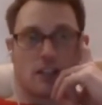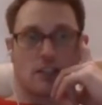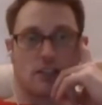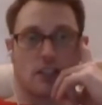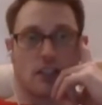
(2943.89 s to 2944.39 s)

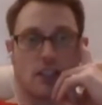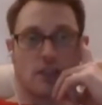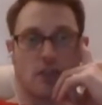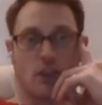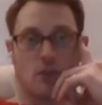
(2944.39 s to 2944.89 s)
So, like,
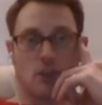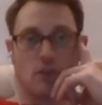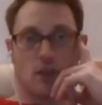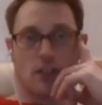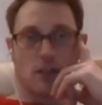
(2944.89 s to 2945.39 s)
if I move
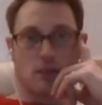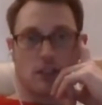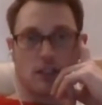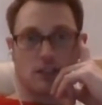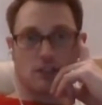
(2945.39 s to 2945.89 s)
mine up like
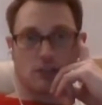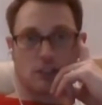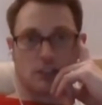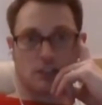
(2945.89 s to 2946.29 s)
this, like, watch.